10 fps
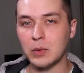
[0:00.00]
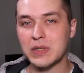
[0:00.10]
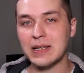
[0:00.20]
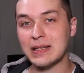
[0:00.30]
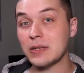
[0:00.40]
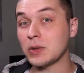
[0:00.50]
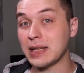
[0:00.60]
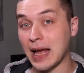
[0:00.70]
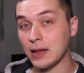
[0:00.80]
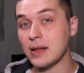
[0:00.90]
It wasn't until
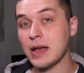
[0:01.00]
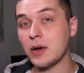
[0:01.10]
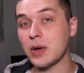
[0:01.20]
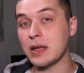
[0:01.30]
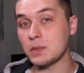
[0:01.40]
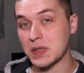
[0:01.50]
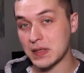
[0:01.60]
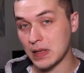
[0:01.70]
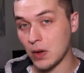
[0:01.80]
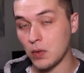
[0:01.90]
Galileo
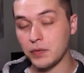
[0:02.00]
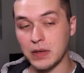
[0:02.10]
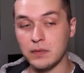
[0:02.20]
himself